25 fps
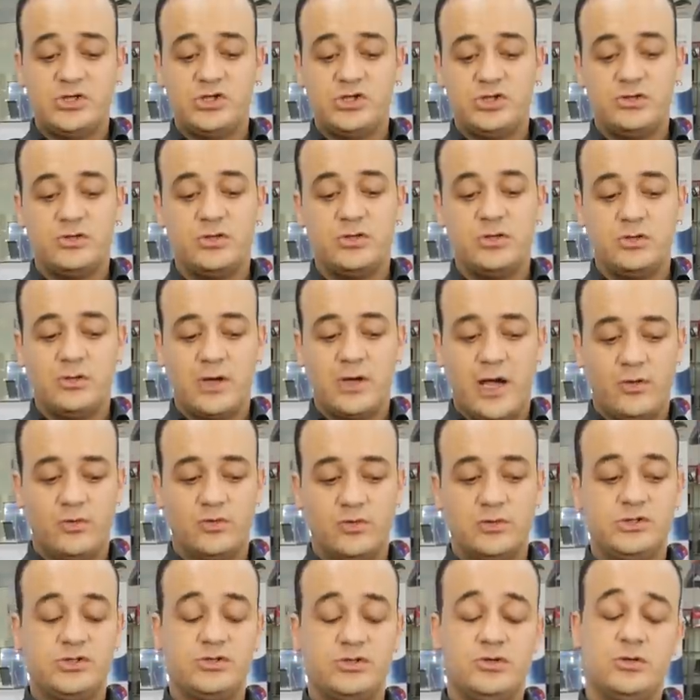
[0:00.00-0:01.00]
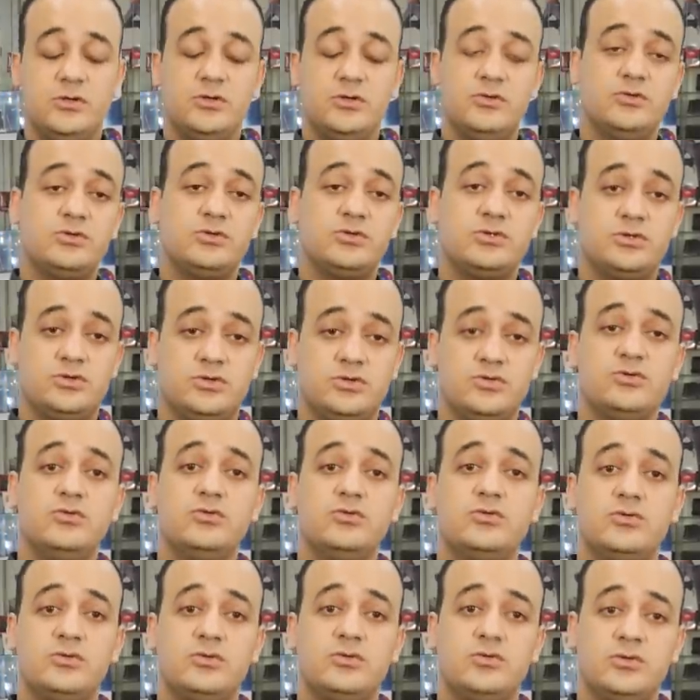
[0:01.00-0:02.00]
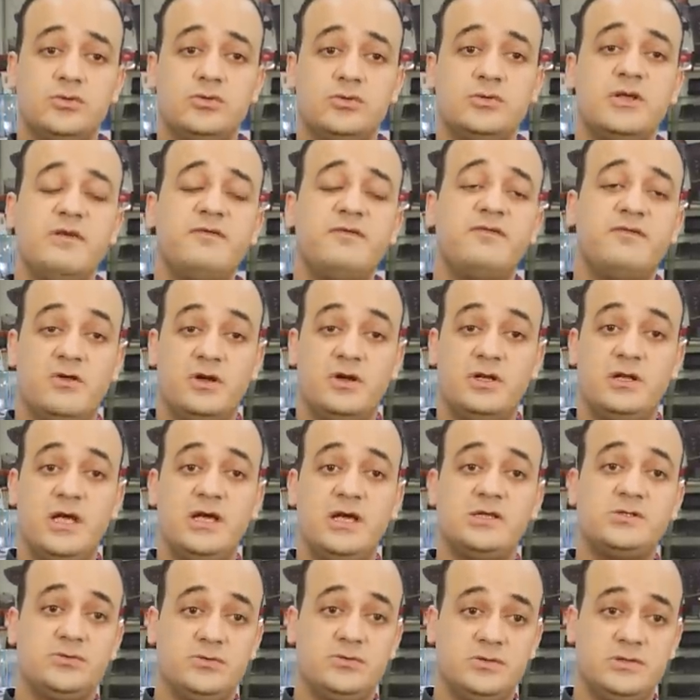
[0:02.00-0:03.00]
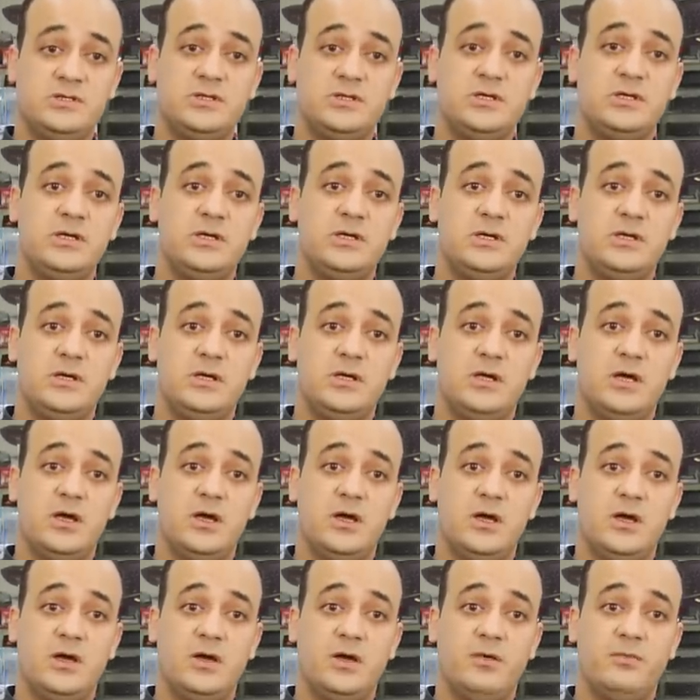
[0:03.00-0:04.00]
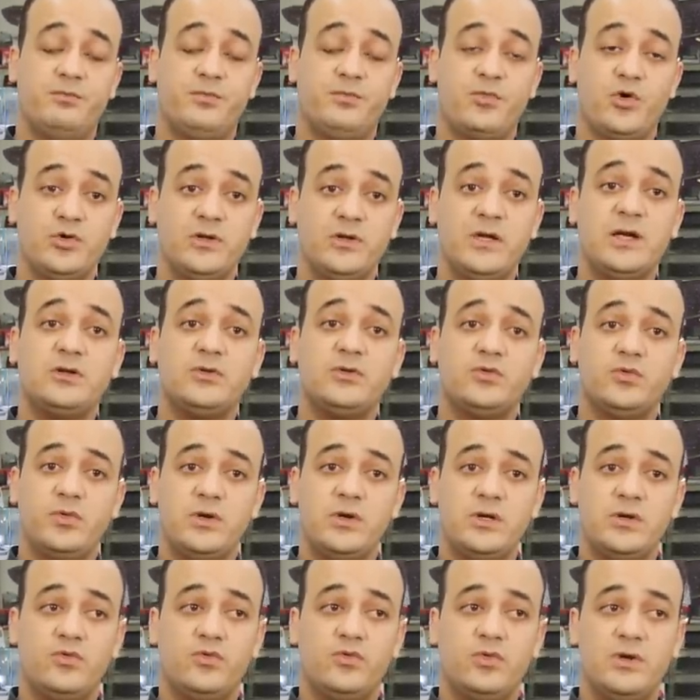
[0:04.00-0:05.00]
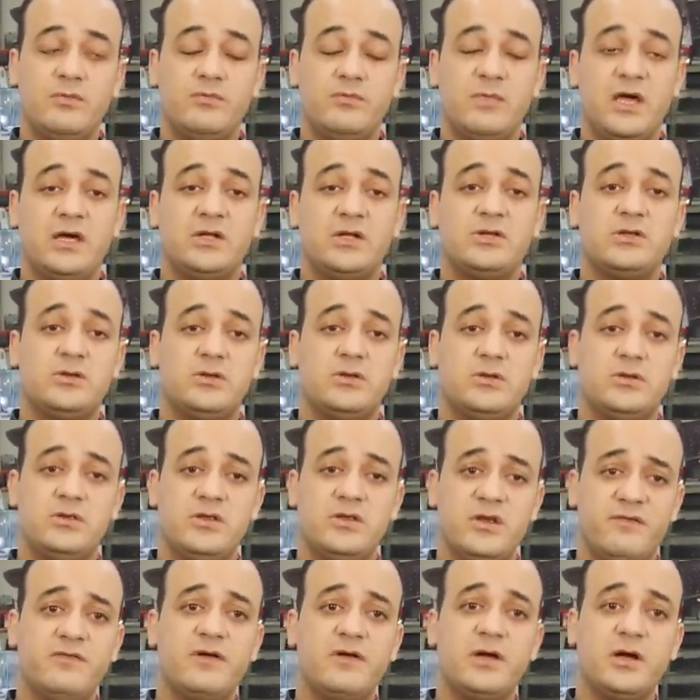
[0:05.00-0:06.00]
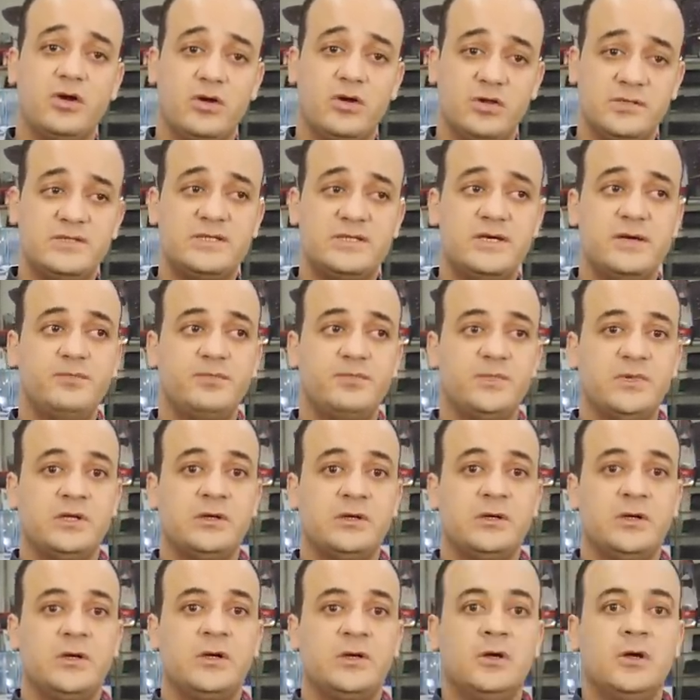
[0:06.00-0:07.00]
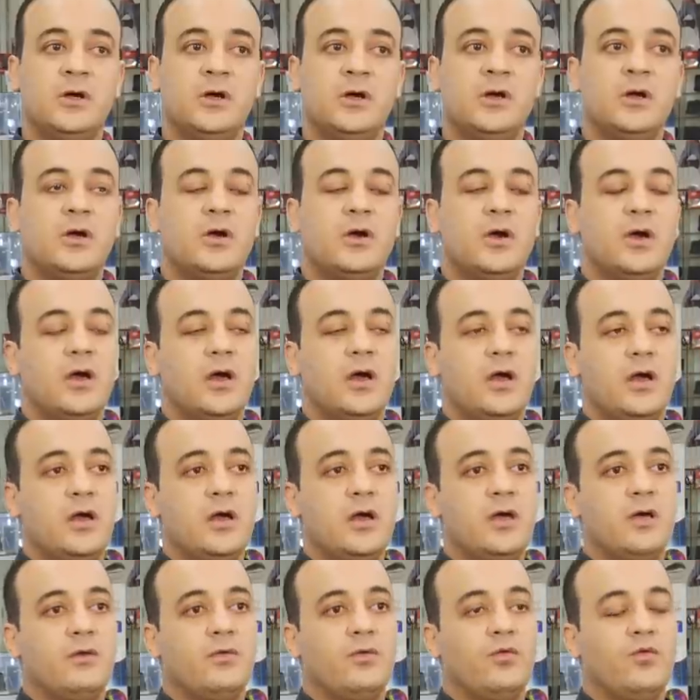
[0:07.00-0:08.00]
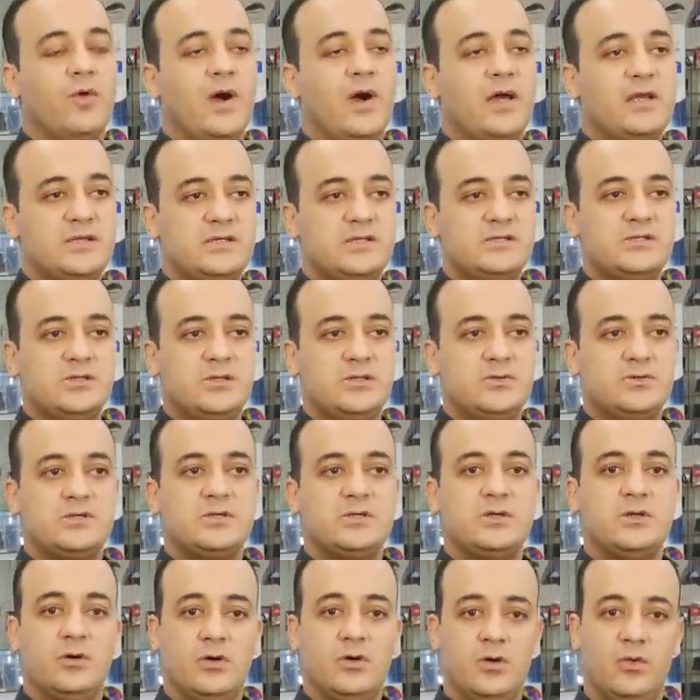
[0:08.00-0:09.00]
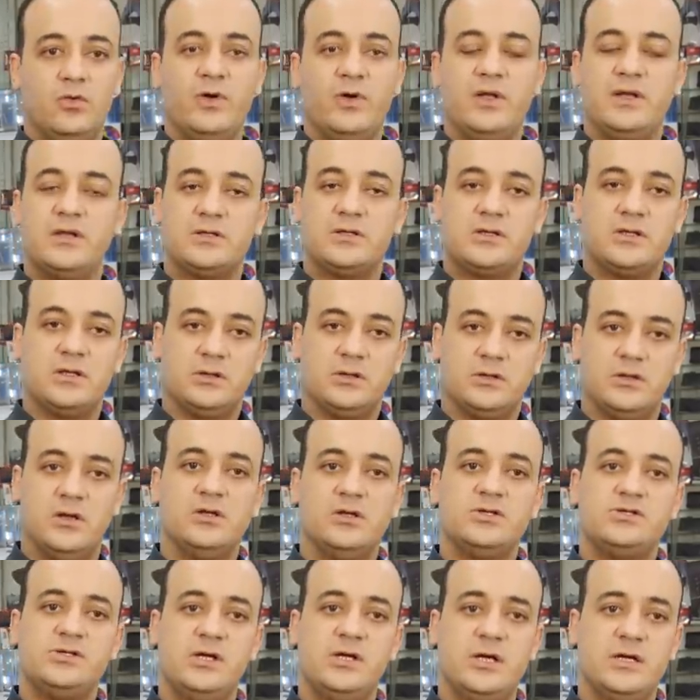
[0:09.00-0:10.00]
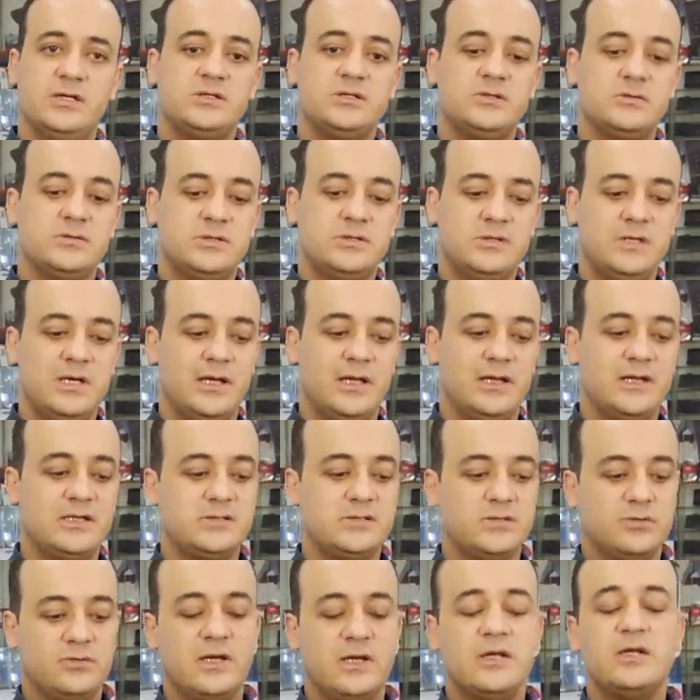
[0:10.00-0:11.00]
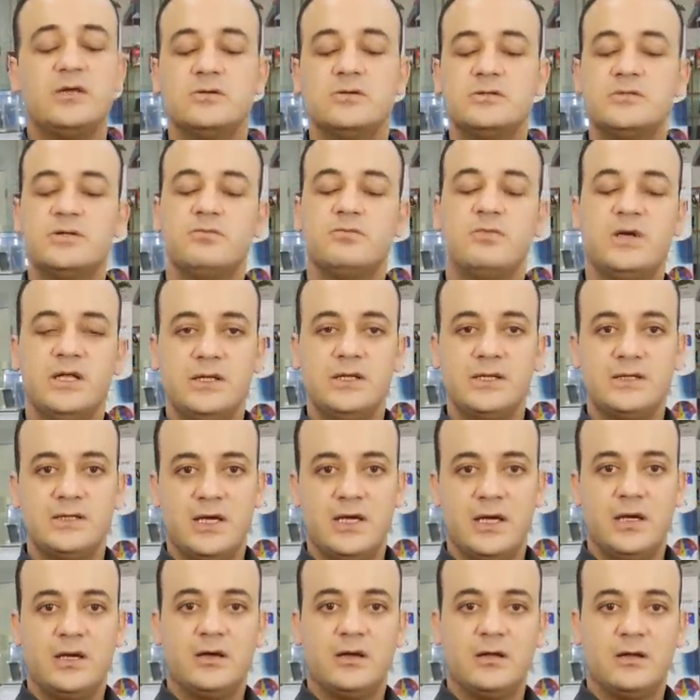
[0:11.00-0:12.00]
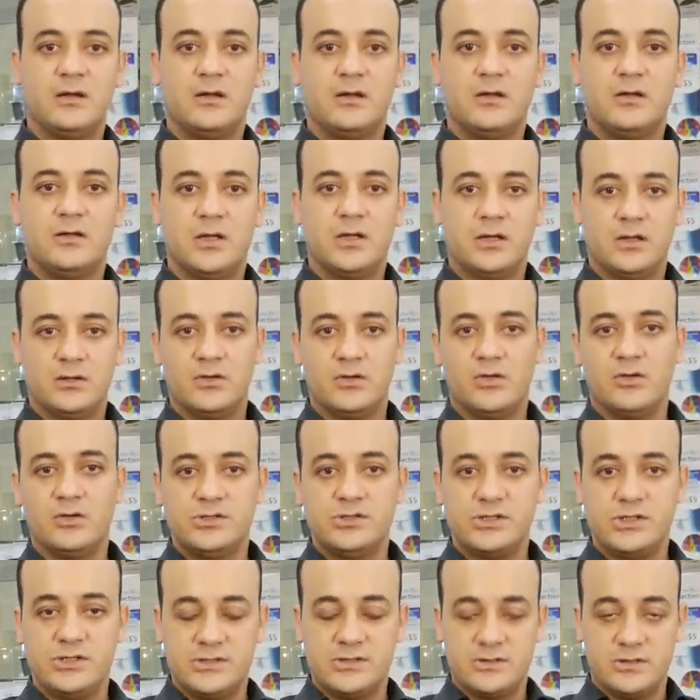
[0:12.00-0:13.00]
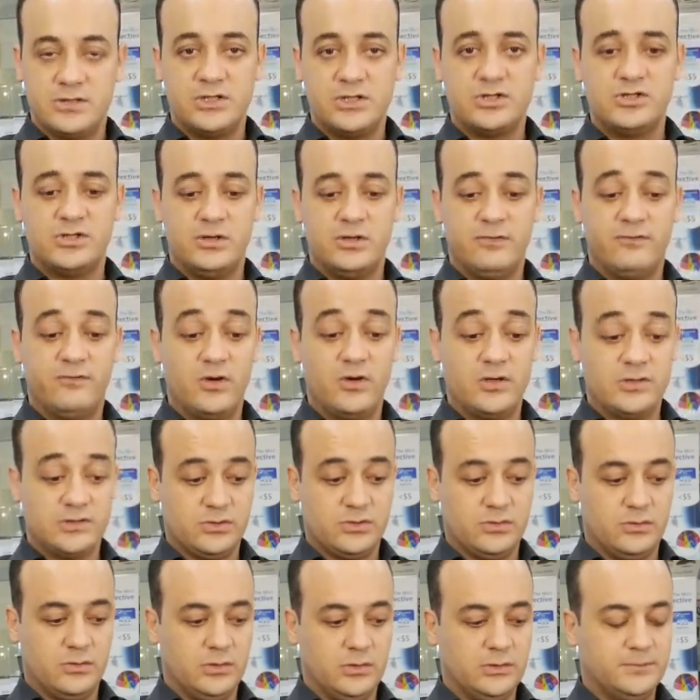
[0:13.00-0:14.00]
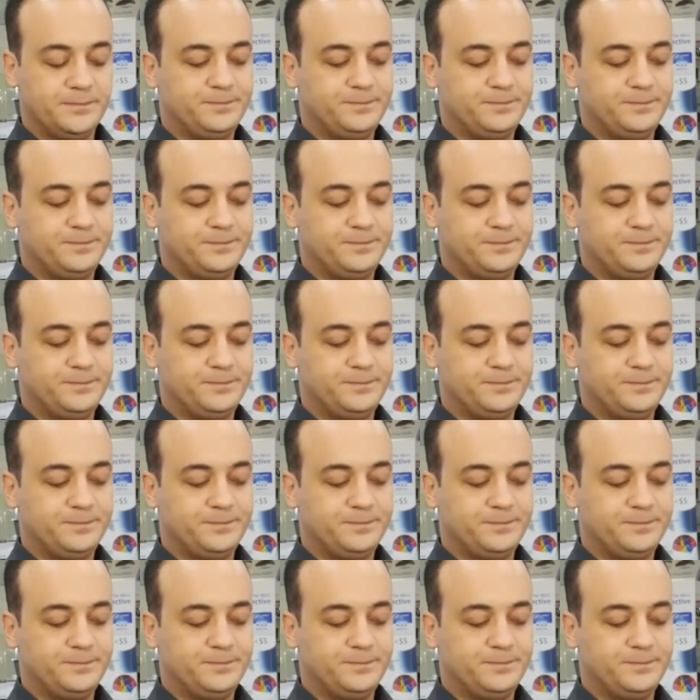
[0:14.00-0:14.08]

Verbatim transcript: show you, I will show you two, two different SoC uh, product. We, we make different concept. Uh, one is using Allwinner technology SoC, another one using MediaTek technology 3G voice call.